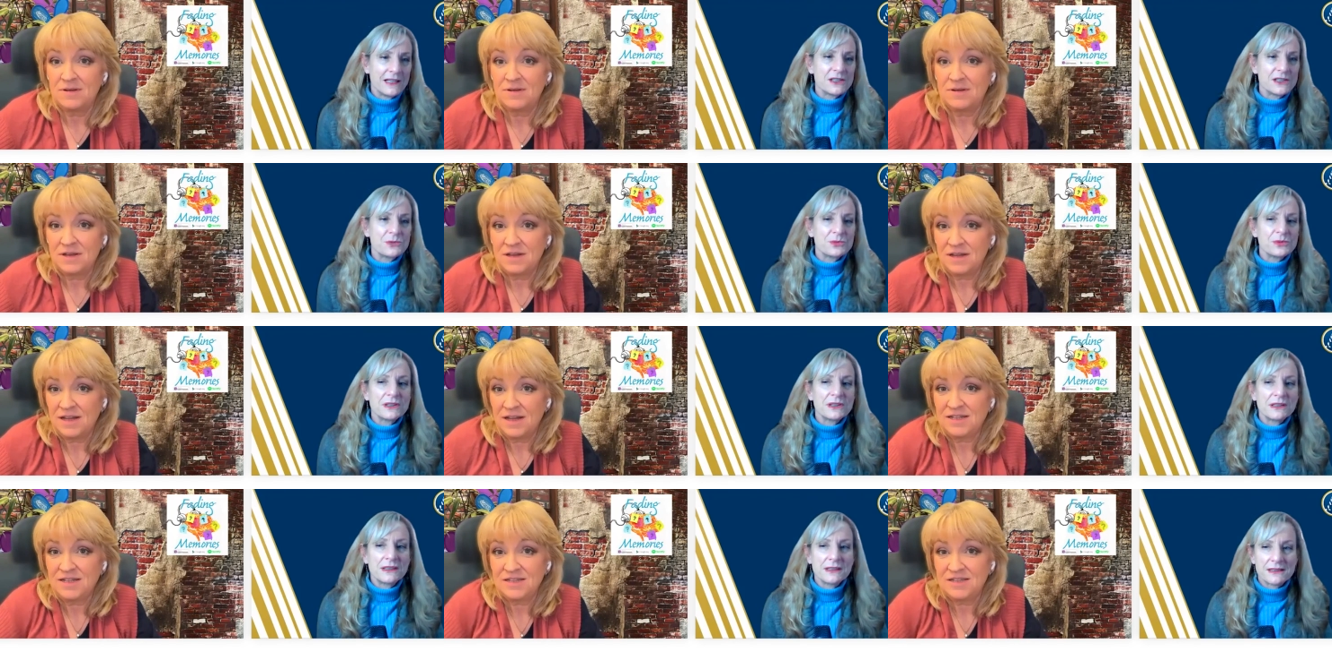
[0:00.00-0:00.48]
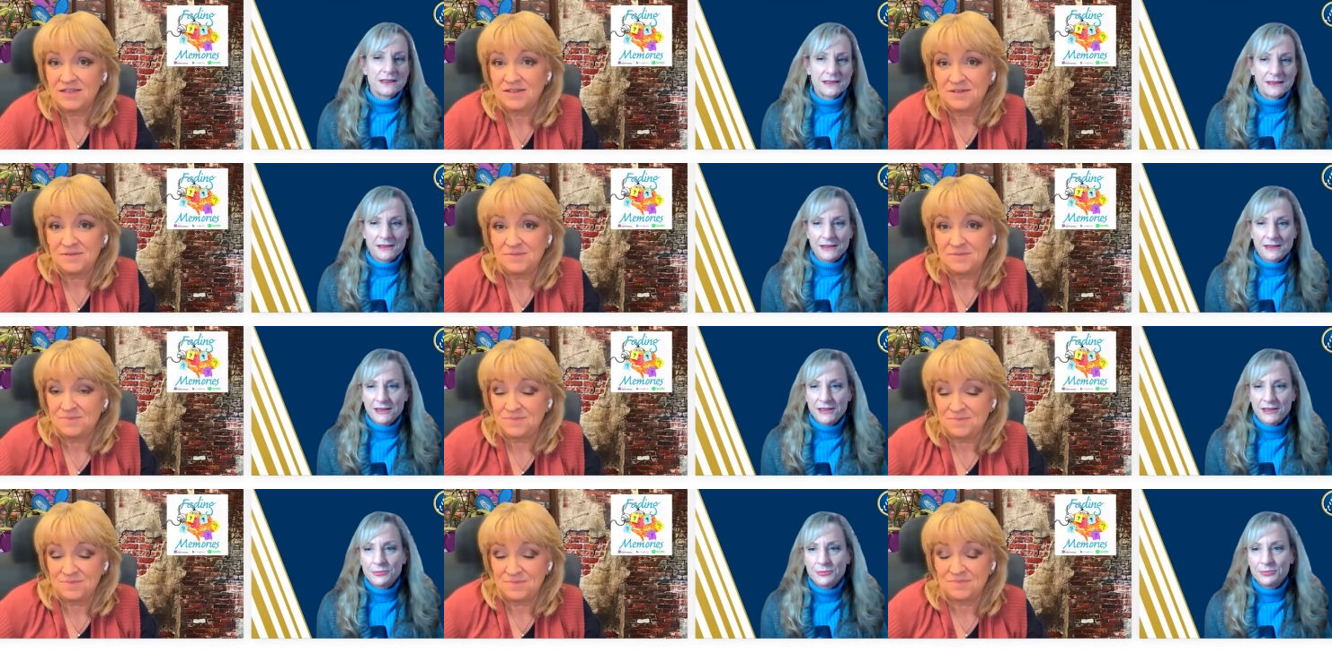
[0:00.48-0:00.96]
Speaker 1: It's
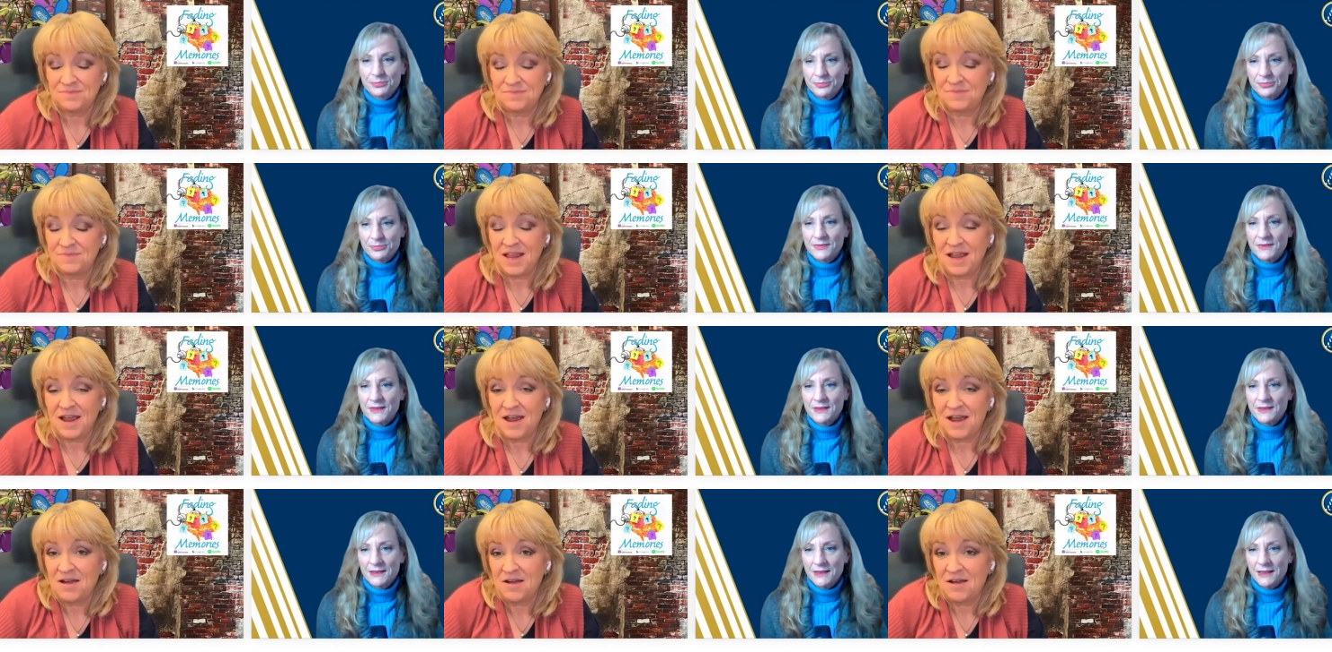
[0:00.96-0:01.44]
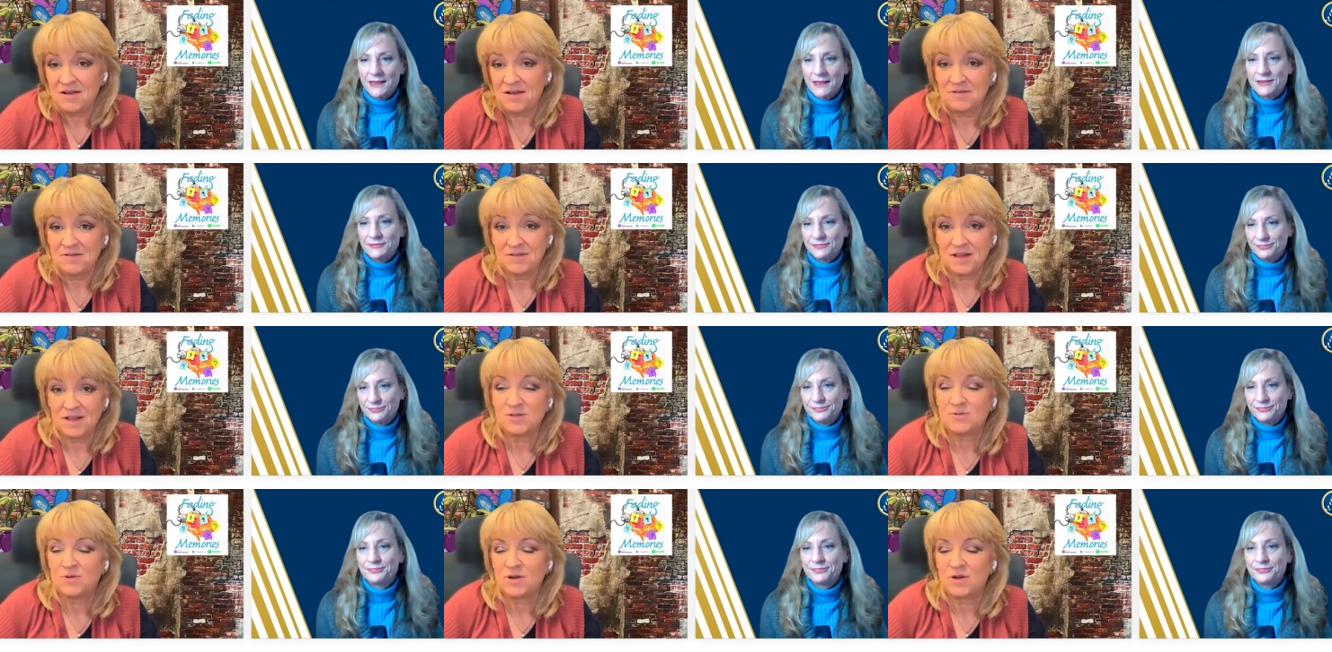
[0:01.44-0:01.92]
realistic. It's, yeah, yeah,
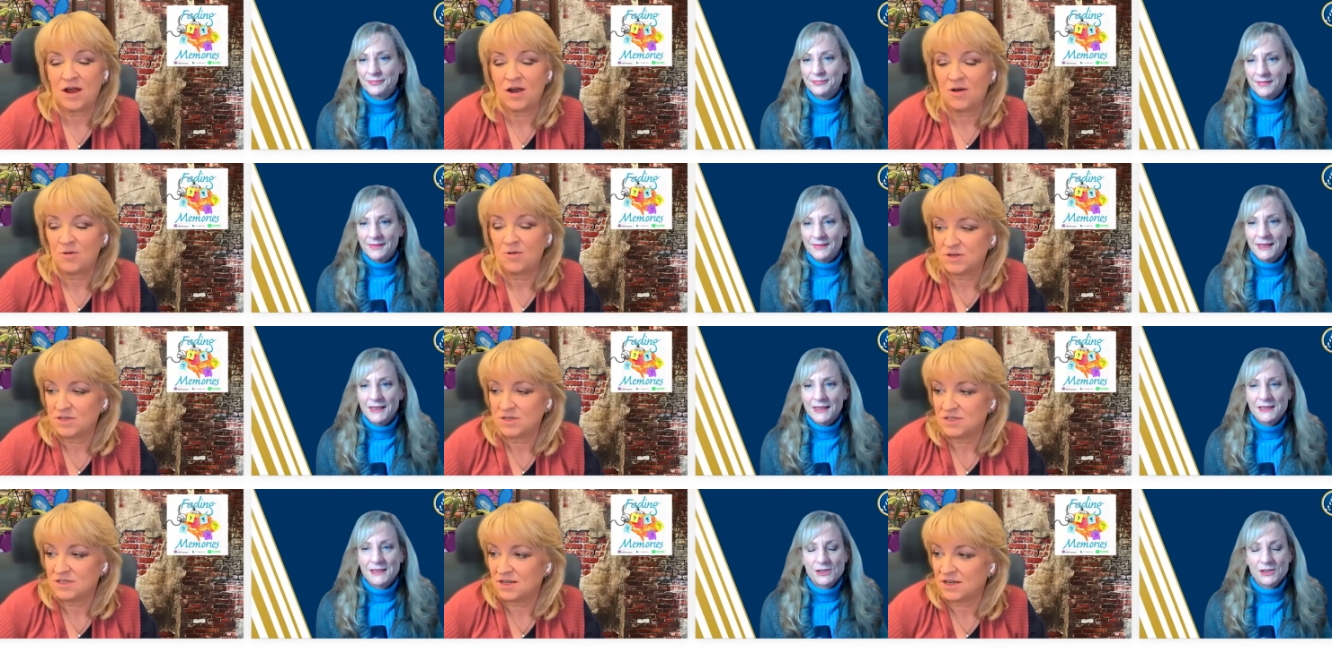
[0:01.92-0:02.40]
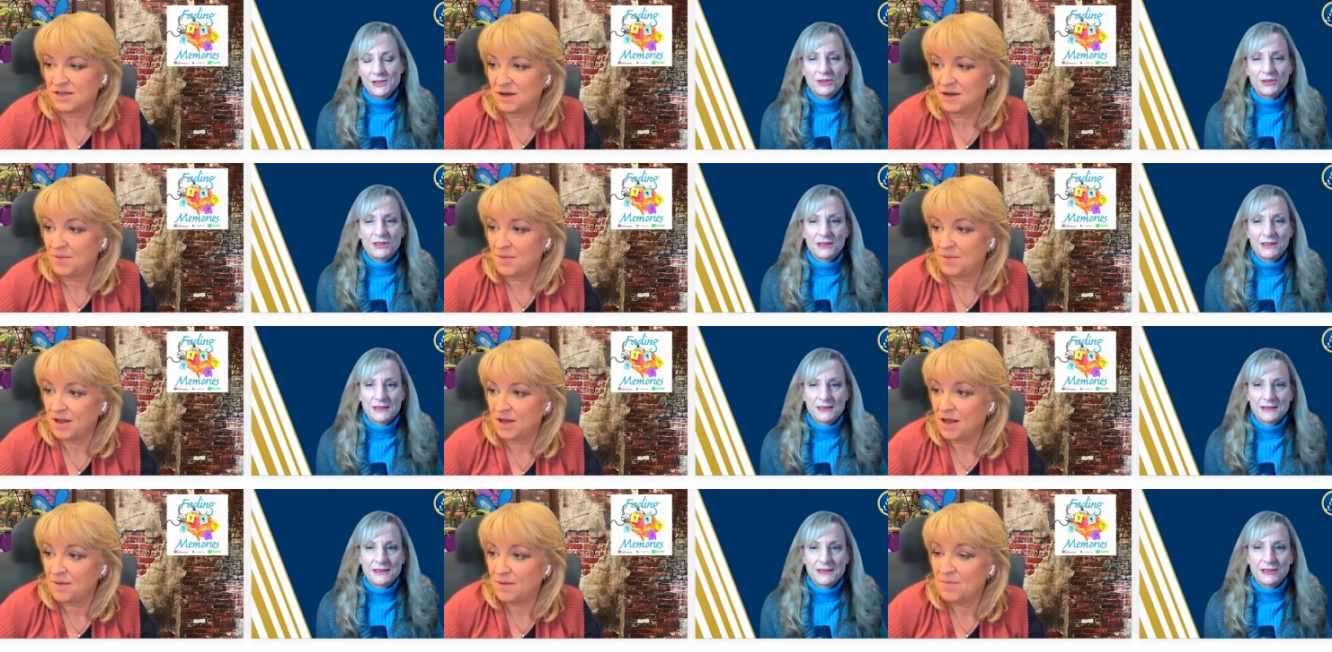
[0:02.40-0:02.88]
that's what I always it's said.
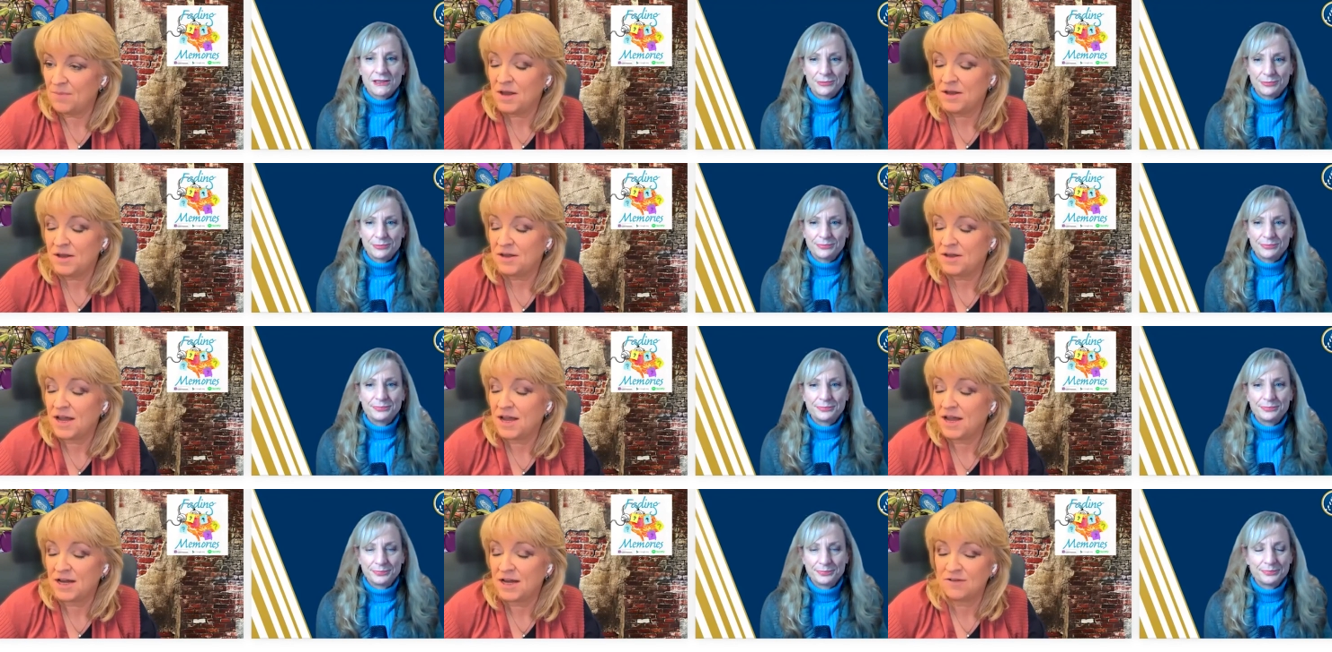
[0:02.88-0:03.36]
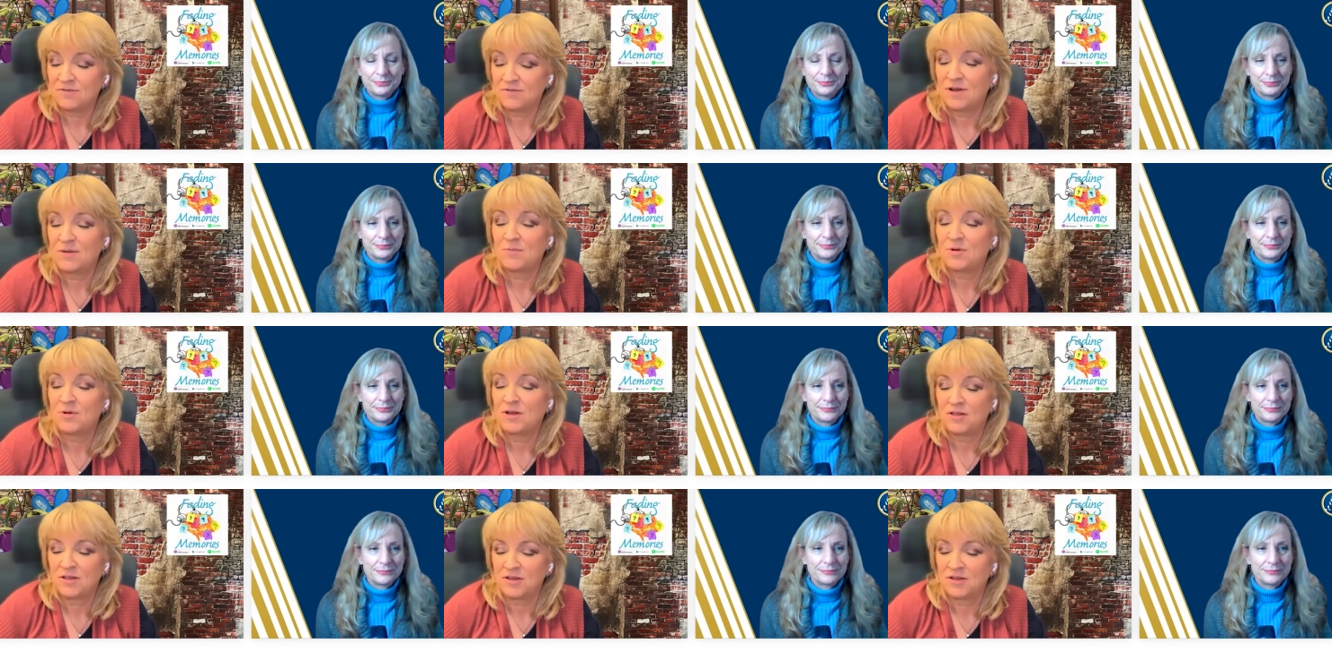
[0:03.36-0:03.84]
Realistic. I'm like, I'm not negative, I'm
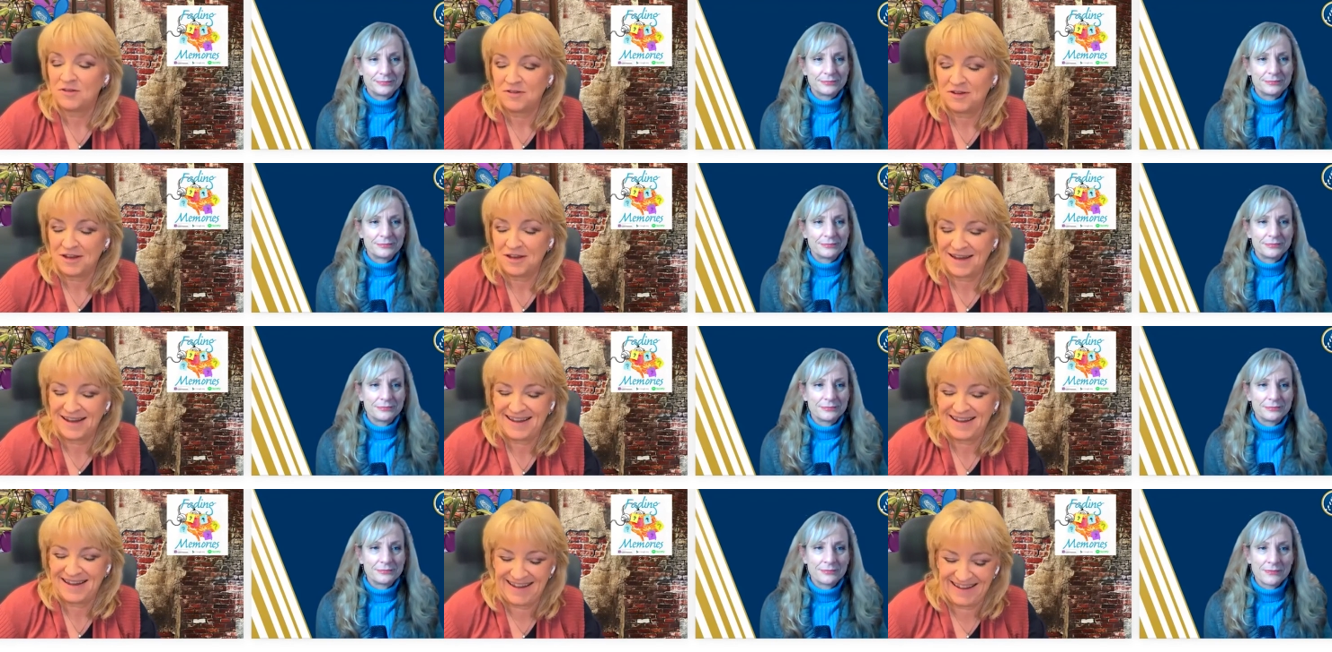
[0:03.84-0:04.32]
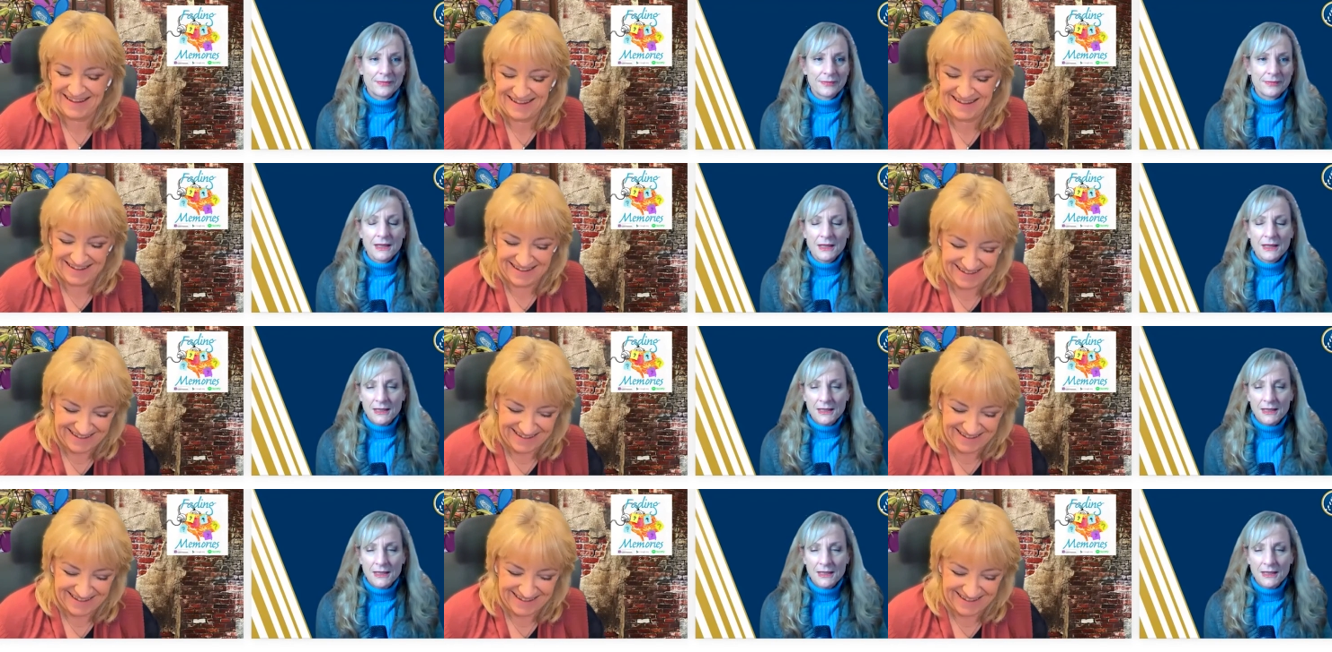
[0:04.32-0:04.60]
realistic.